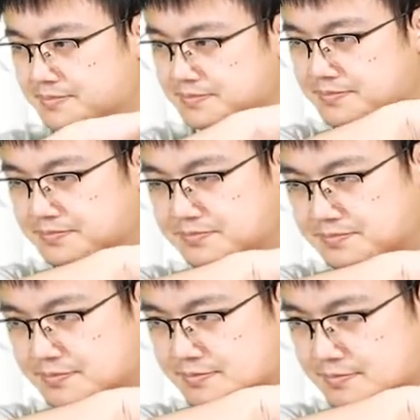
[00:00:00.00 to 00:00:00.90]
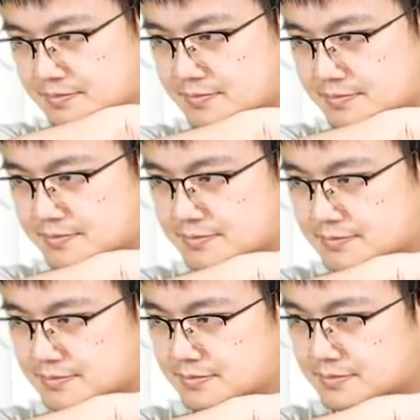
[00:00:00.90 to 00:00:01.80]

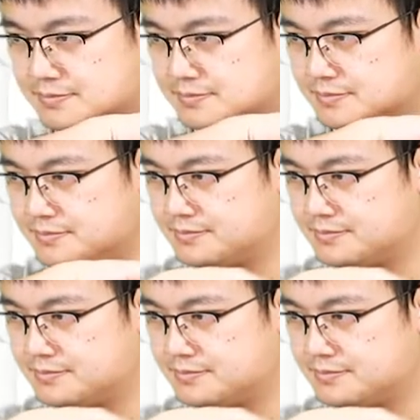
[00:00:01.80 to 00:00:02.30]
[no speech]